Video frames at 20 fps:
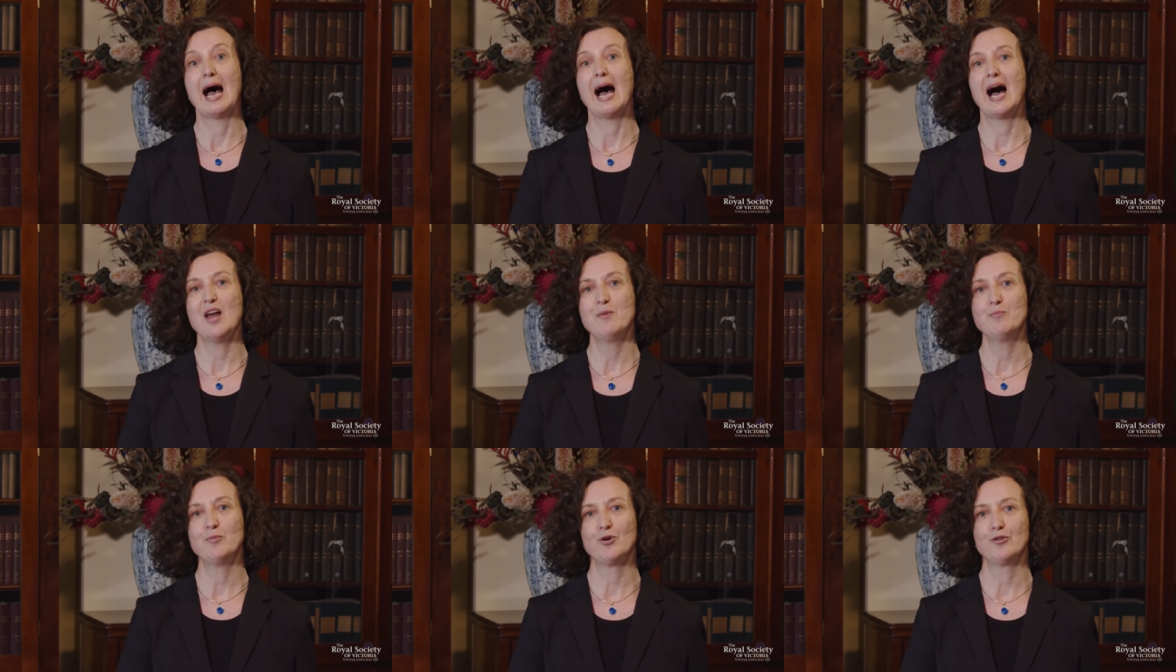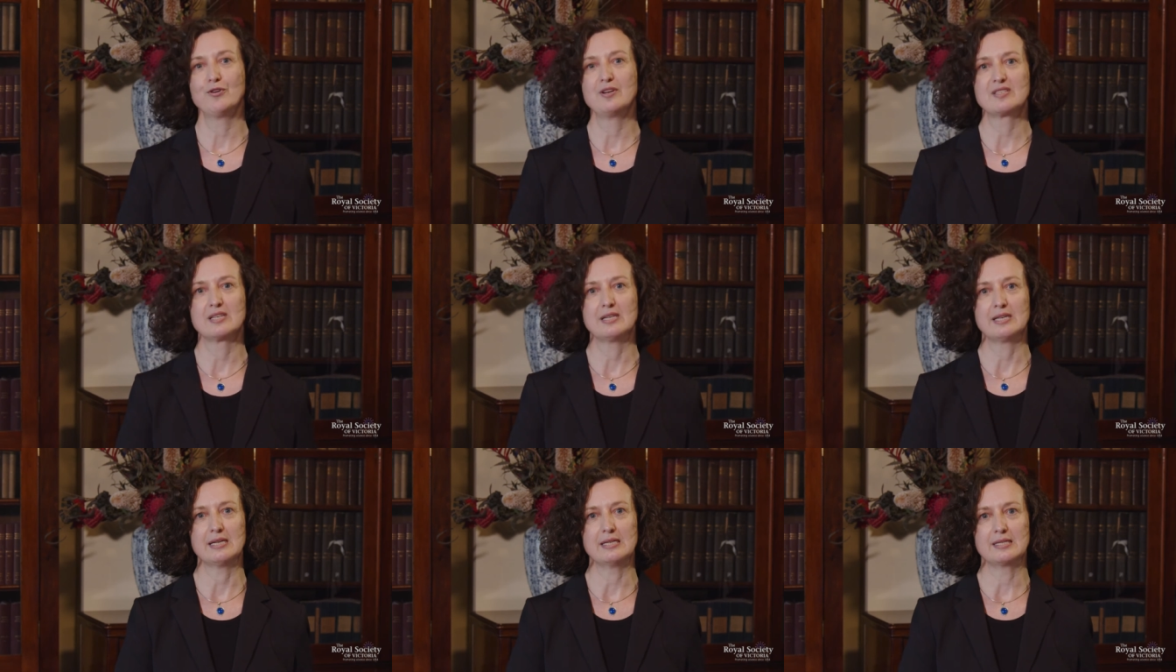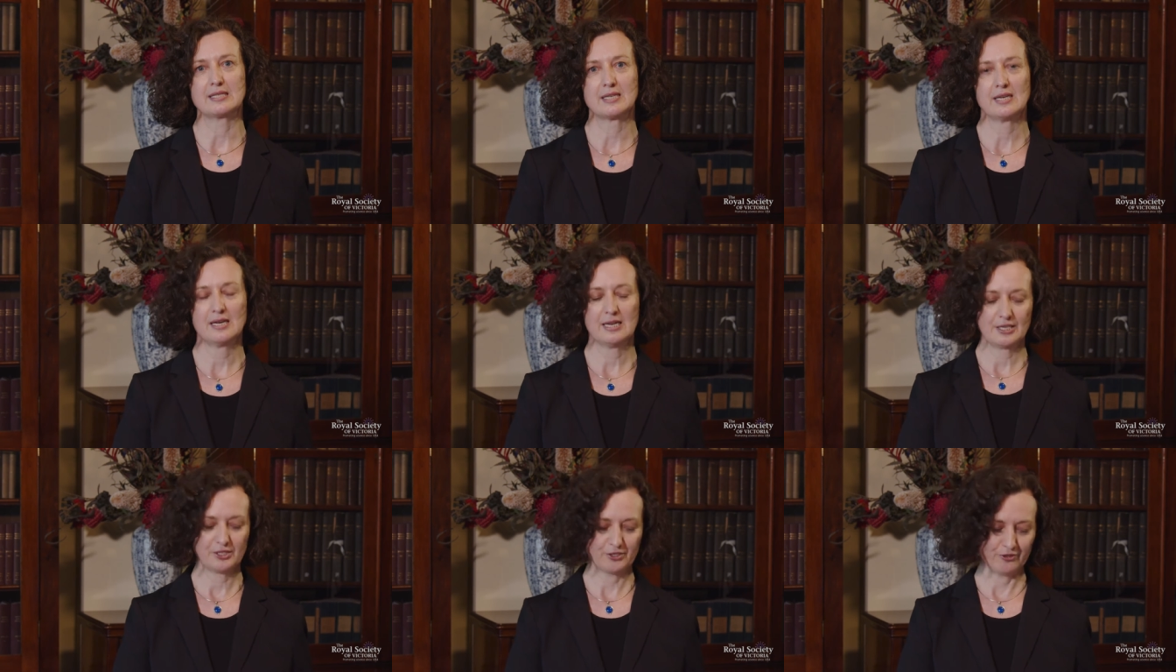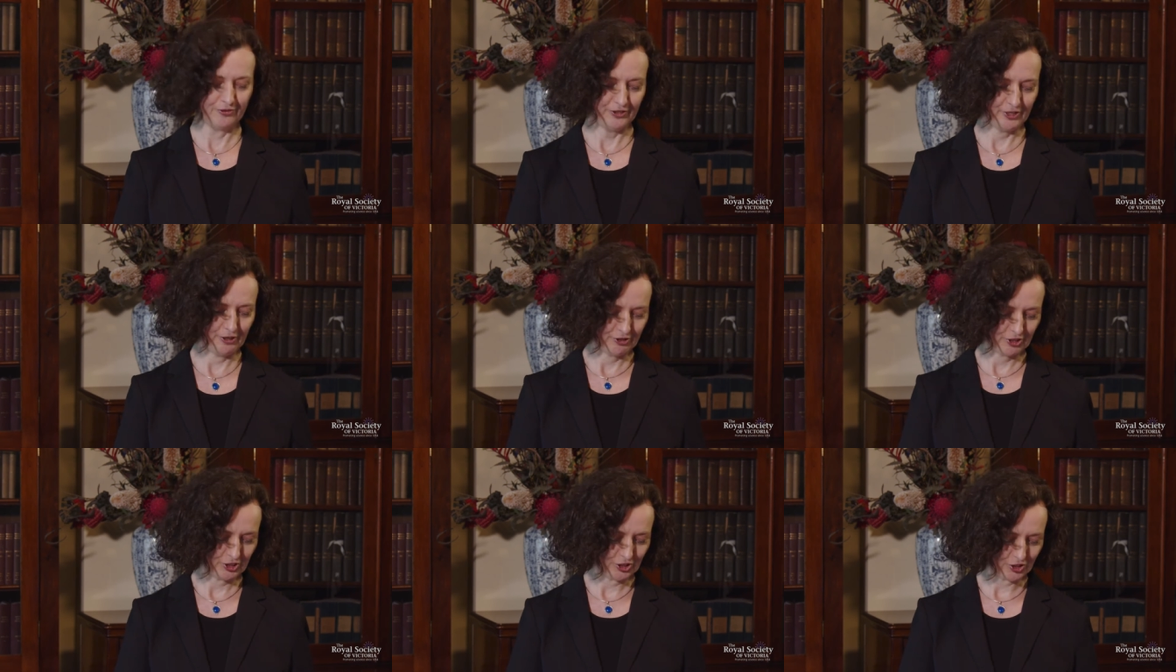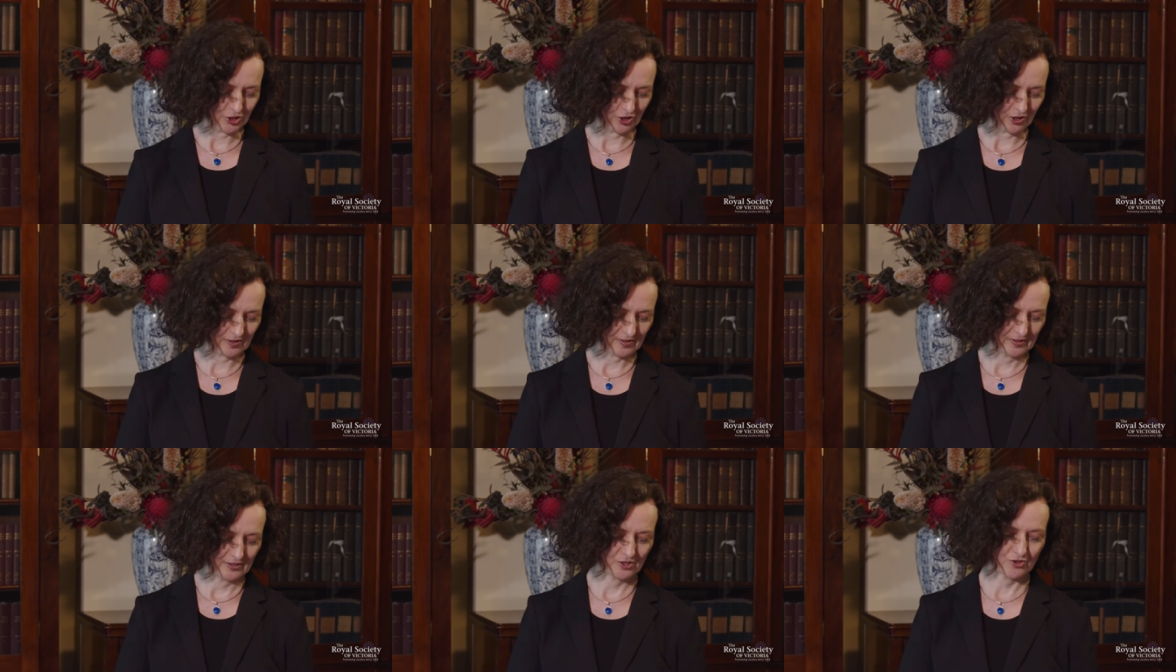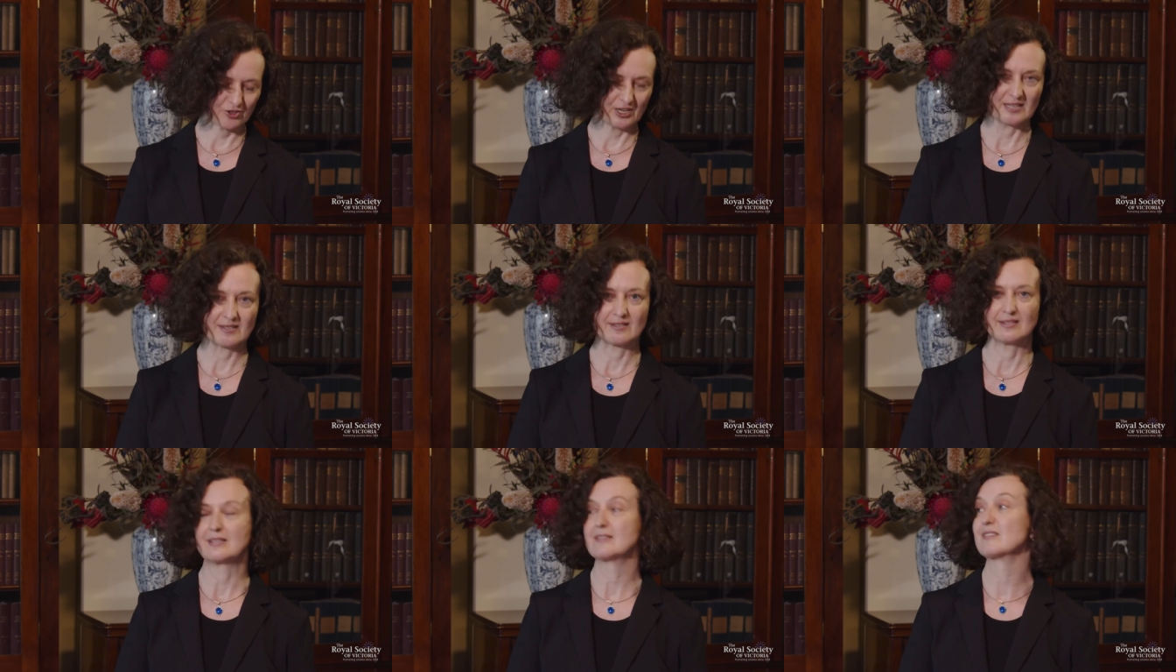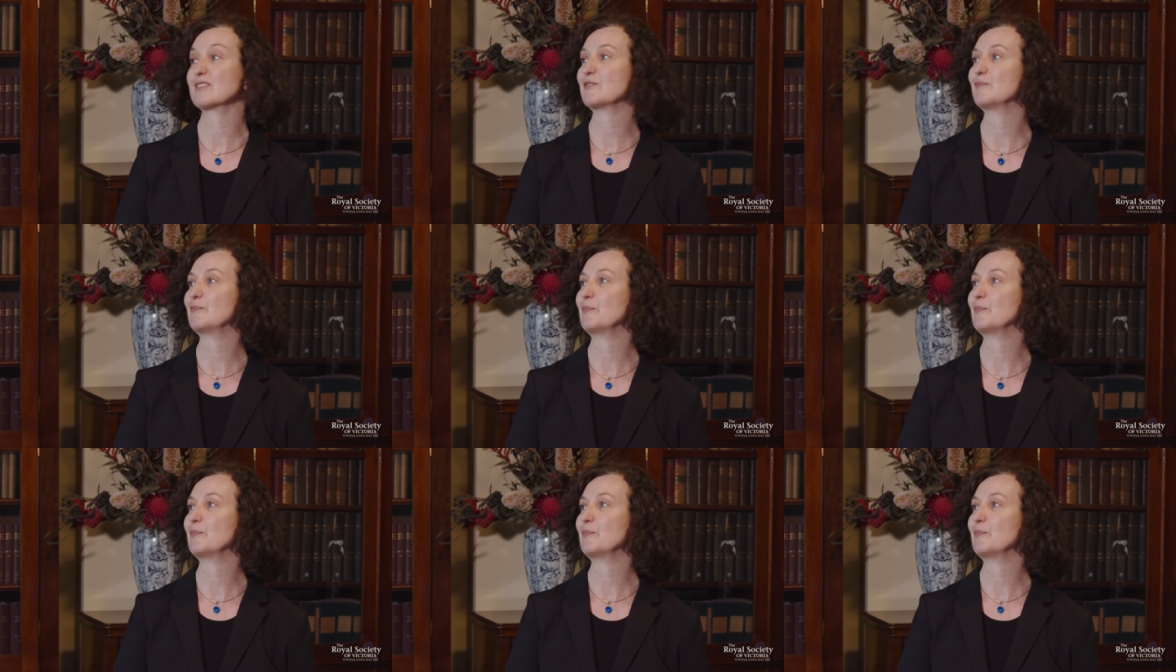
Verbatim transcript: and more resilient to future shocks and stresses.